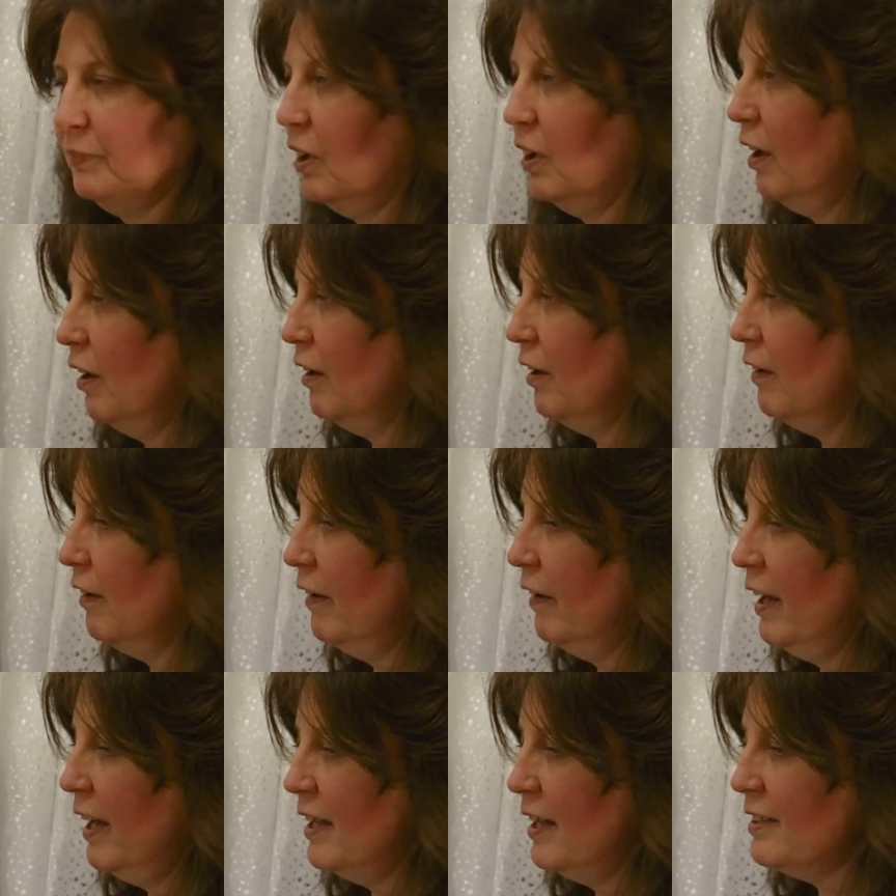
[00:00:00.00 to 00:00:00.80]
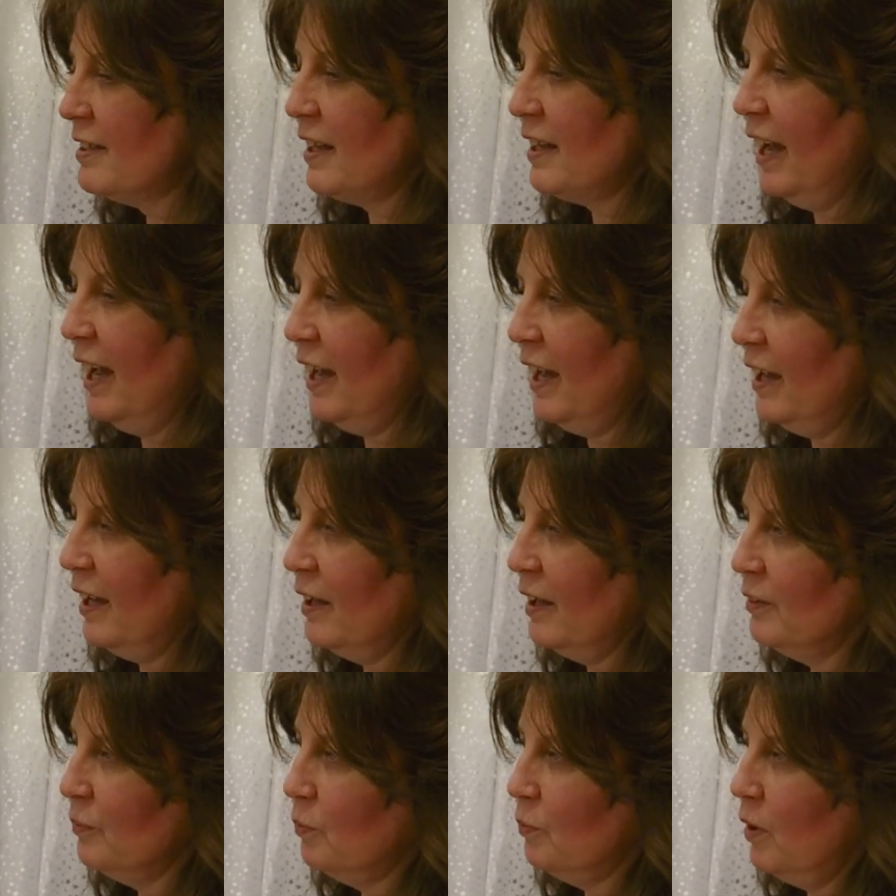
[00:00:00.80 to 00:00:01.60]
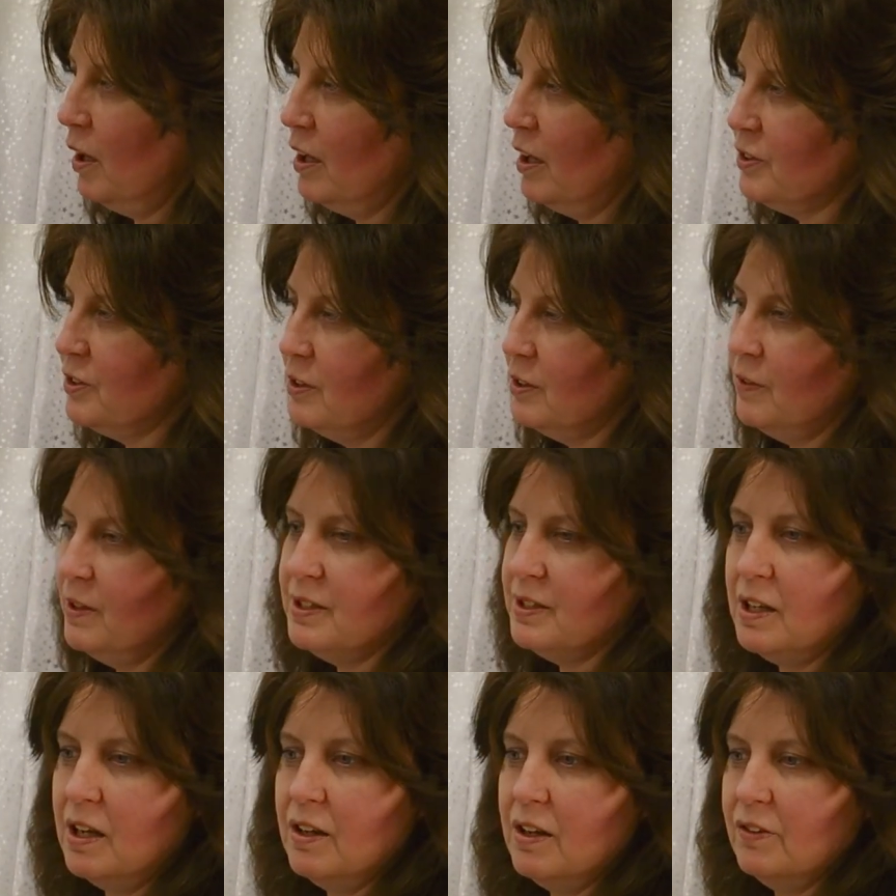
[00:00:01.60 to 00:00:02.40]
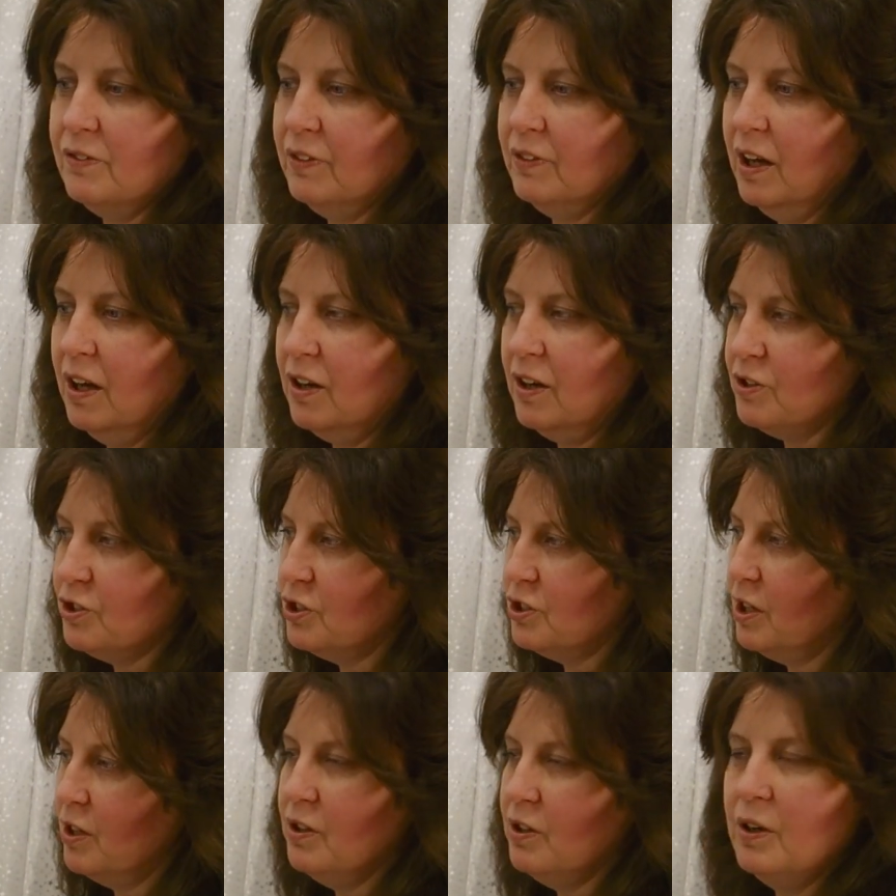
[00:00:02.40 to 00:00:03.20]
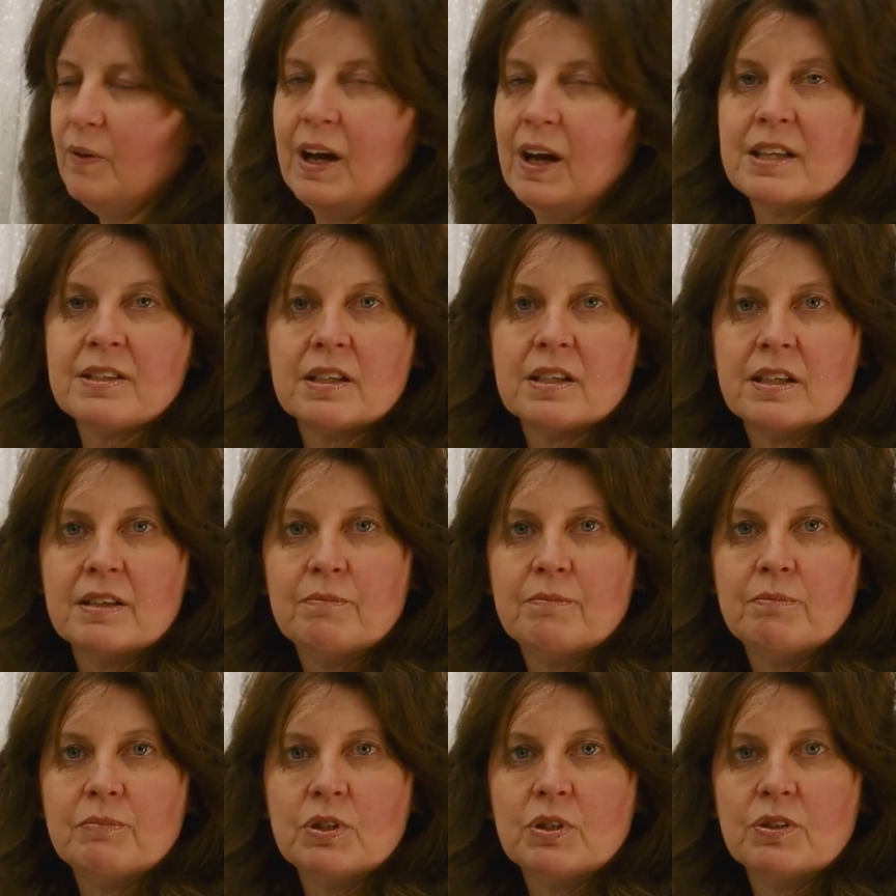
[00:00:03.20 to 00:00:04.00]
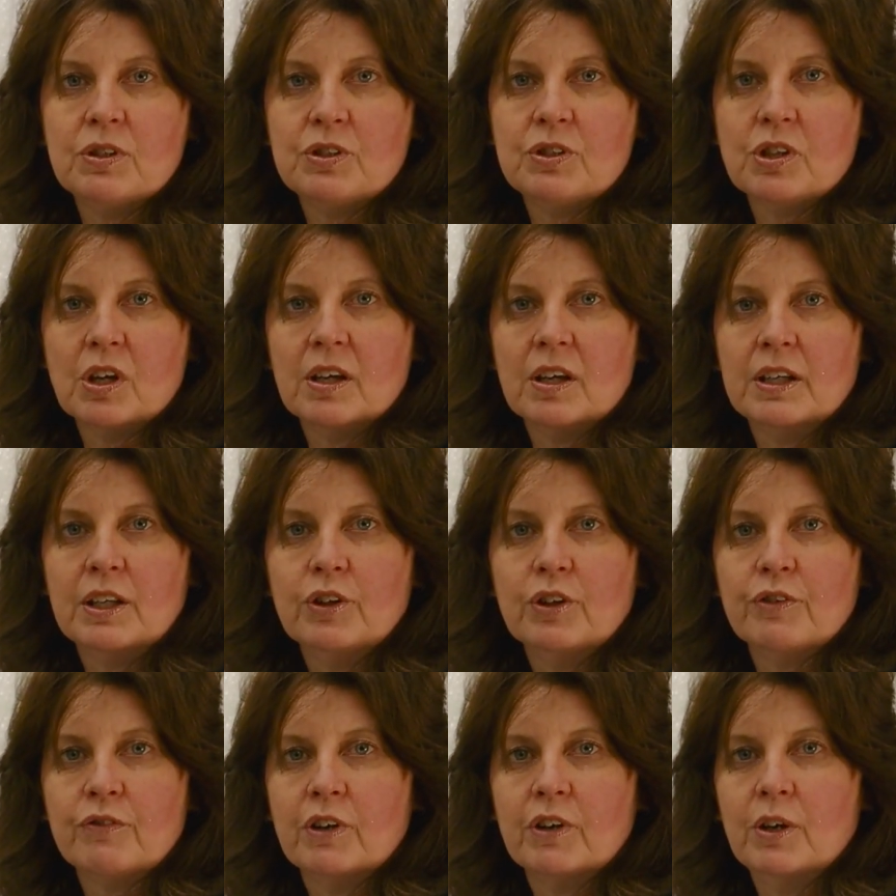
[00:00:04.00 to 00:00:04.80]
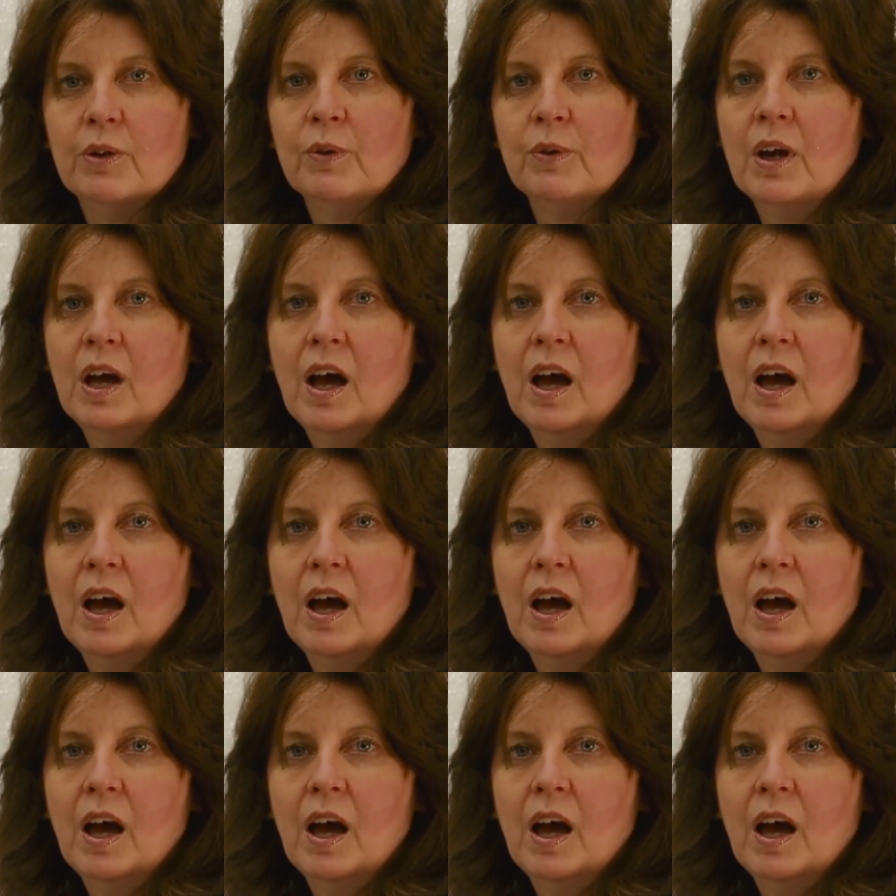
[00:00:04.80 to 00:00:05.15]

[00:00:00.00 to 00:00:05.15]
Alright, and what I'll do is I'll show you as I do the journey through